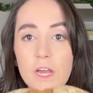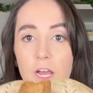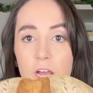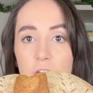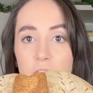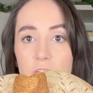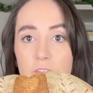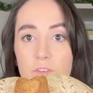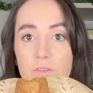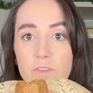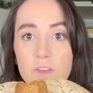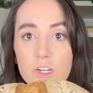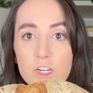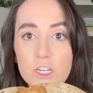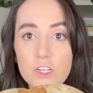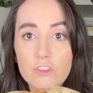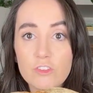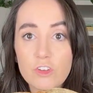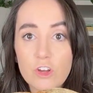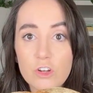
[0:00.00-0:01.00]
has a
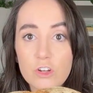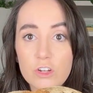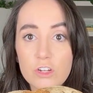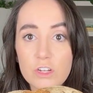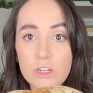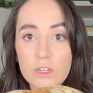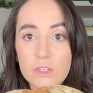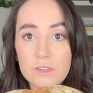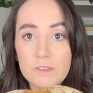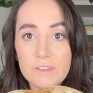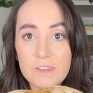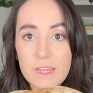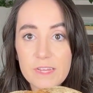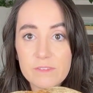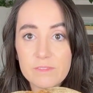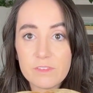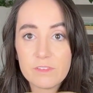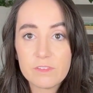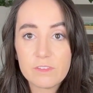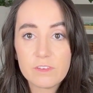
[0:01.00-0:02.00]
very dark, dense